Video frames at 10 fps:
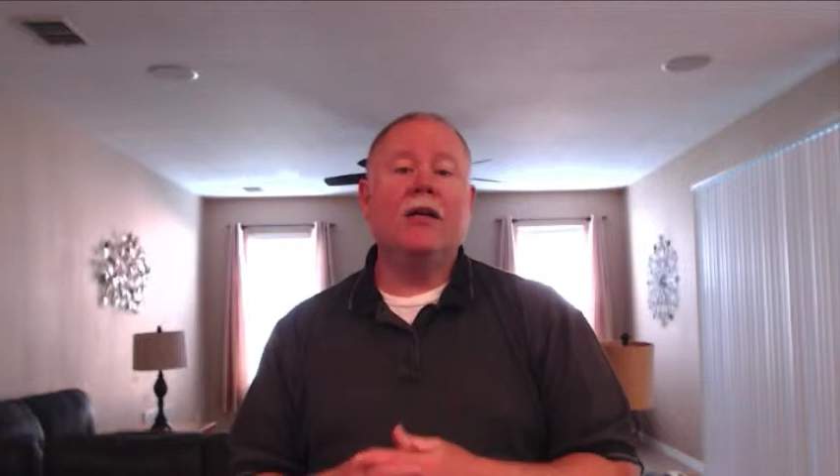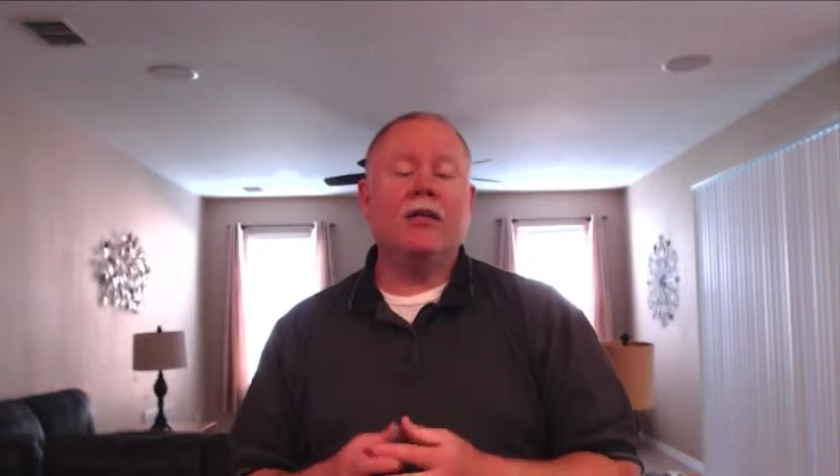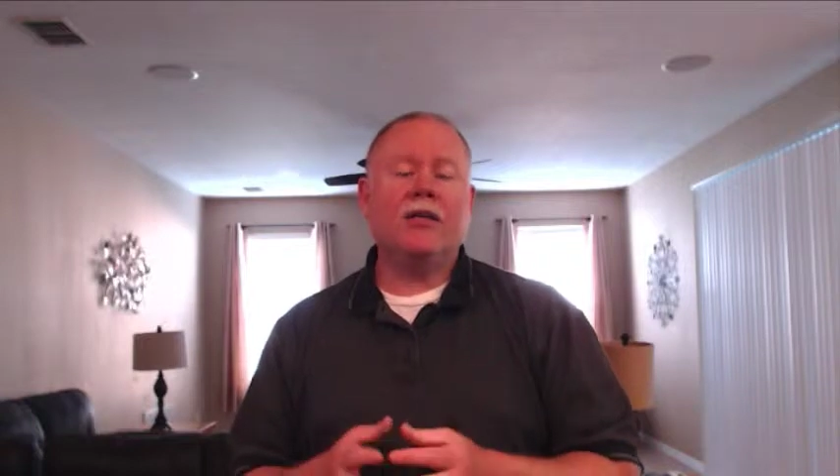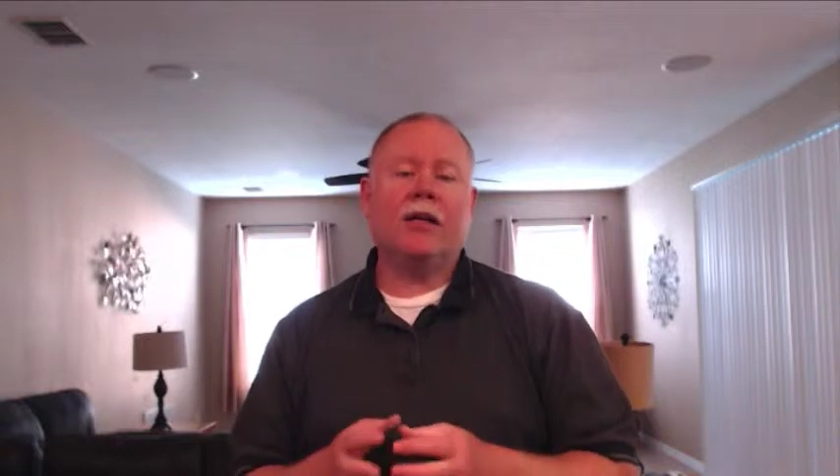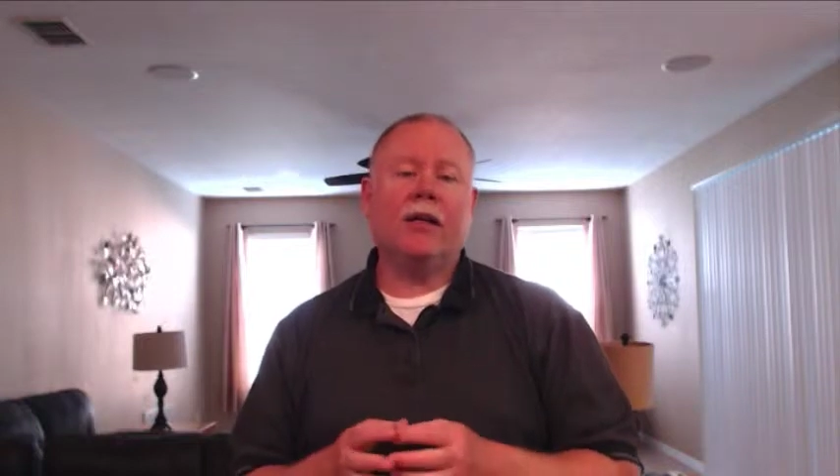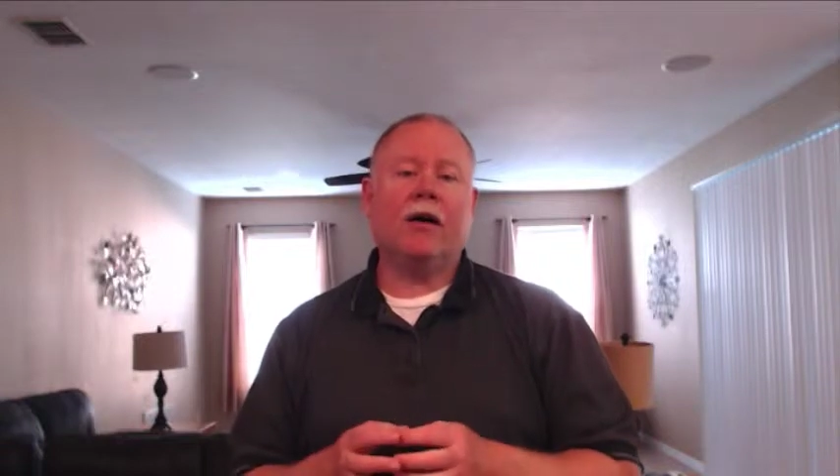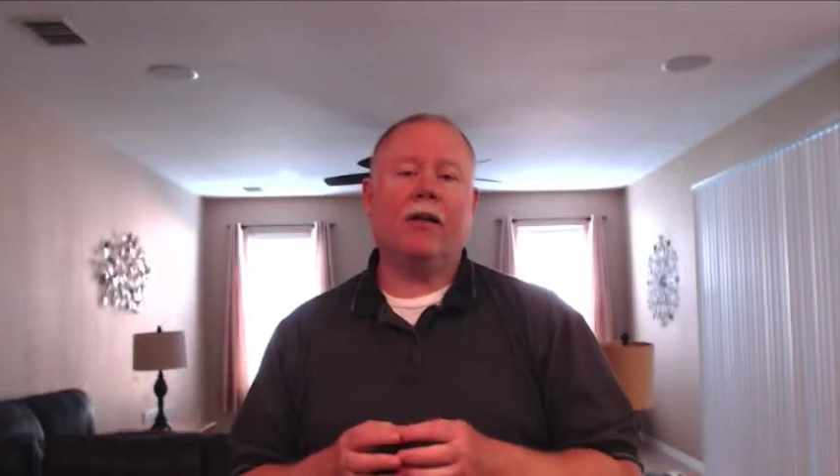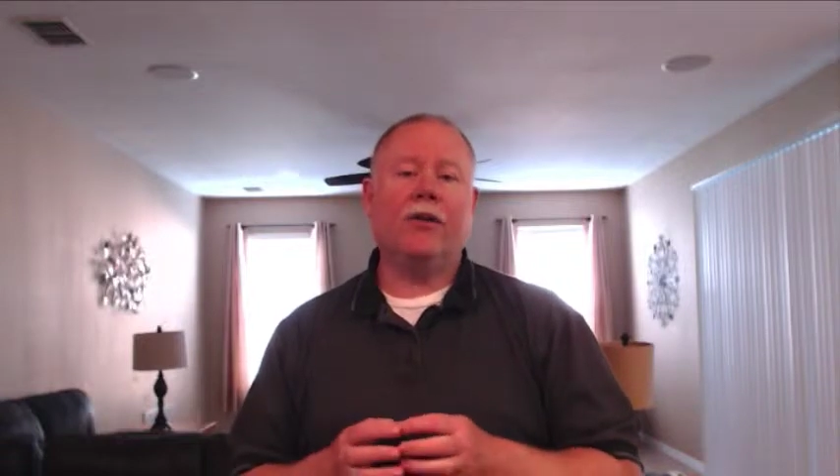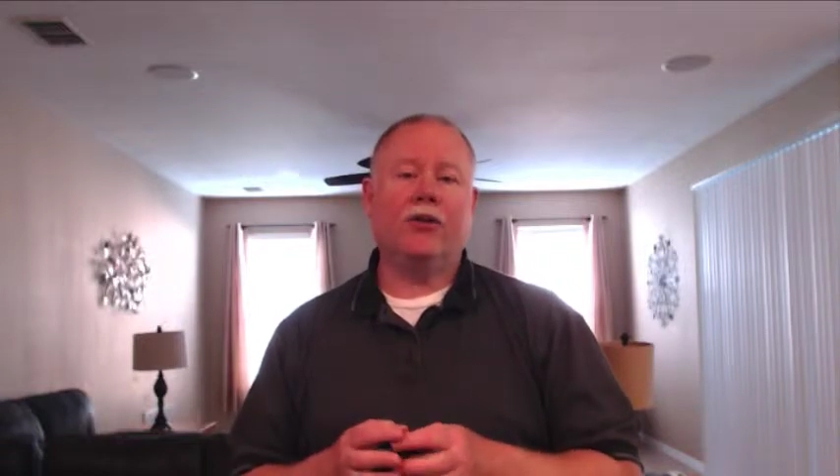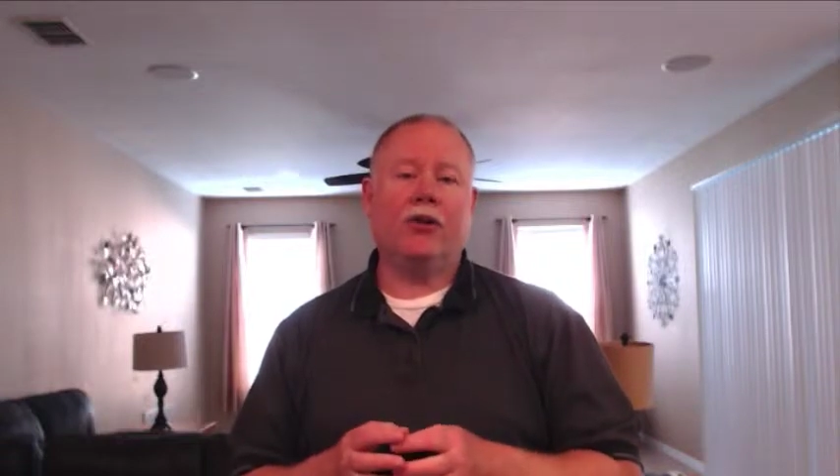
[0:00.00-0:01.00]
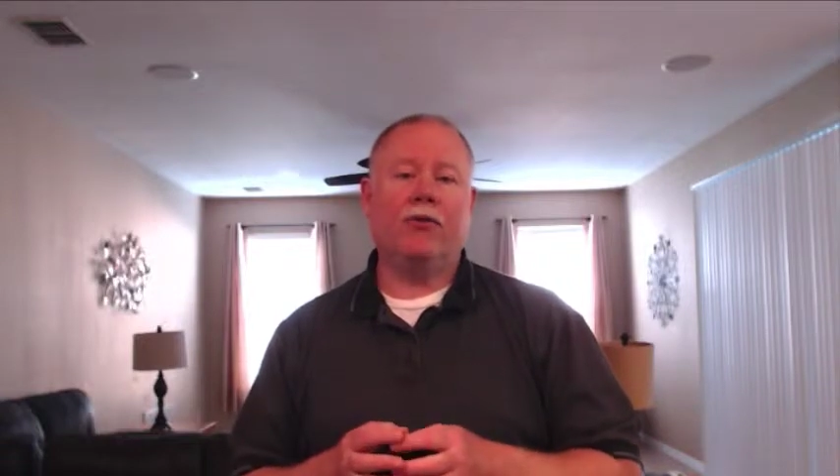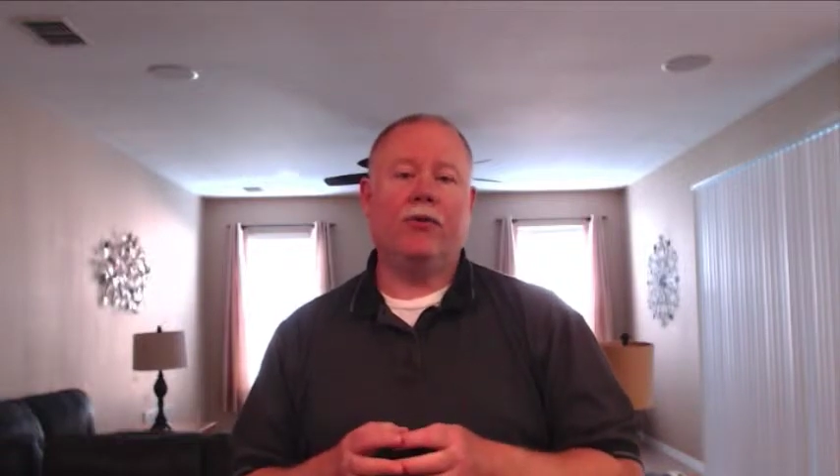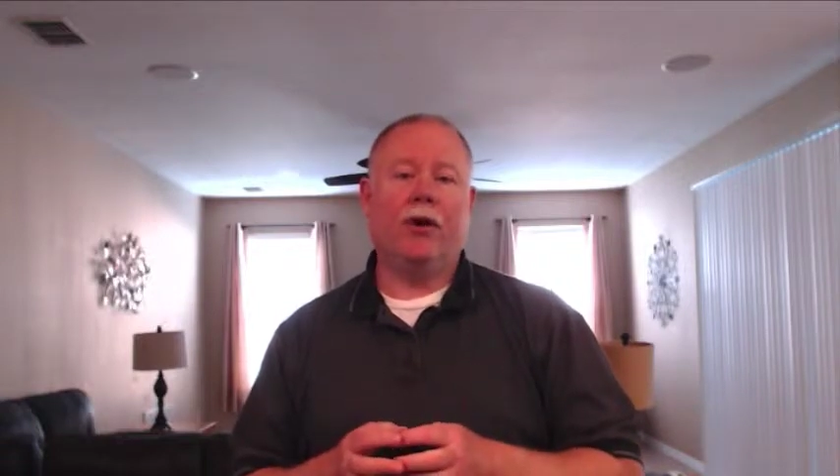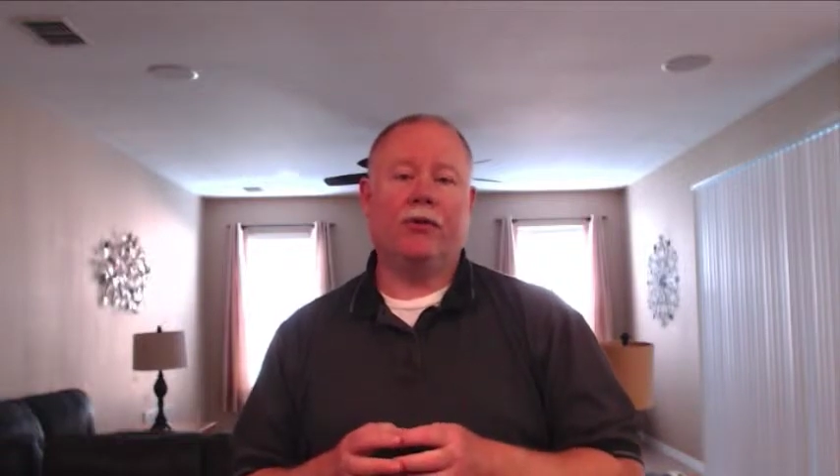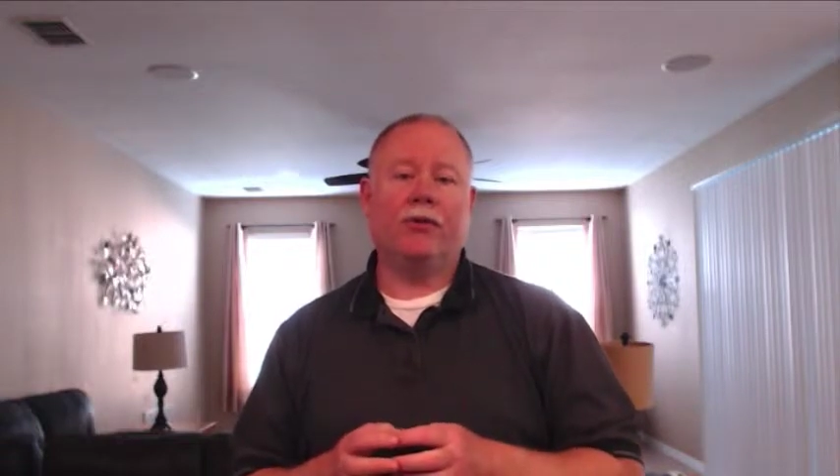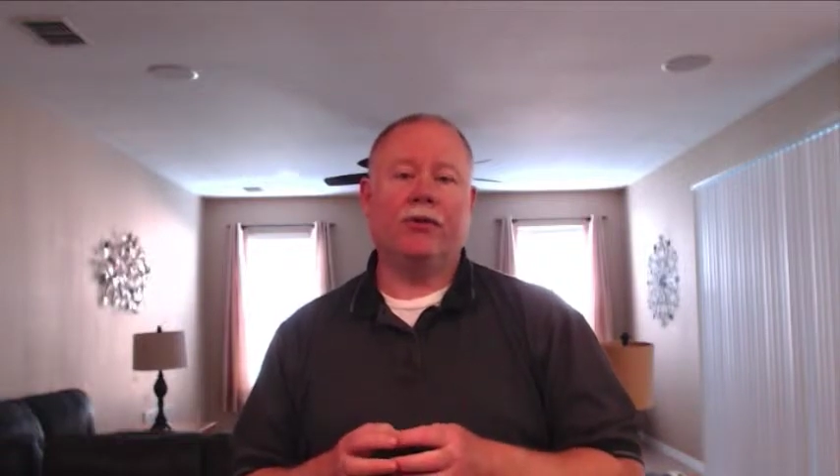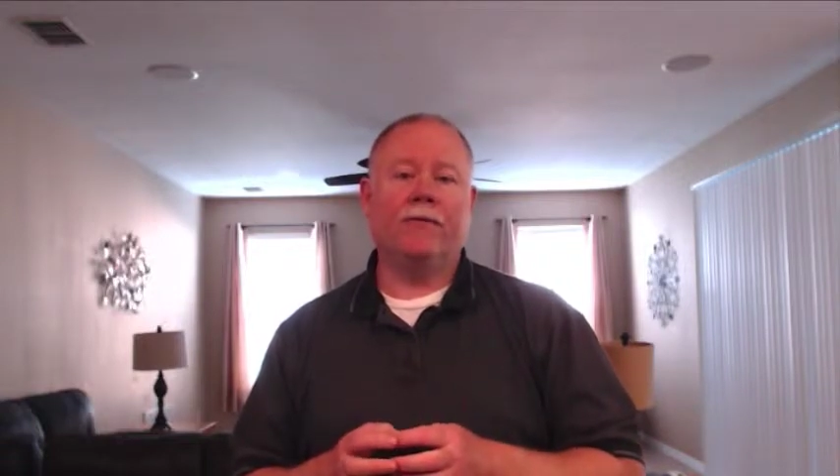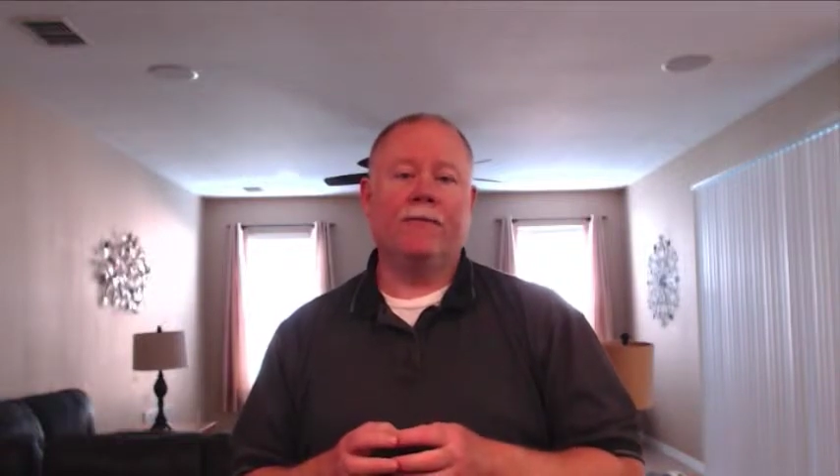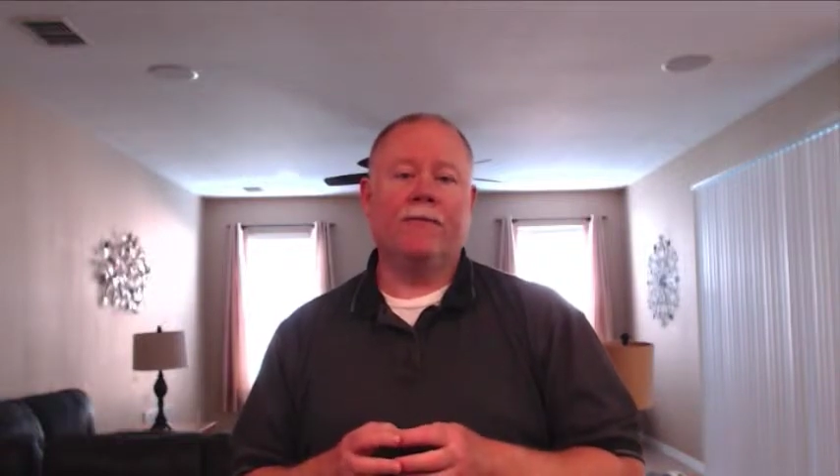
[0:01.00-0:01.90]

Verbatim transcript: Just click on the show notes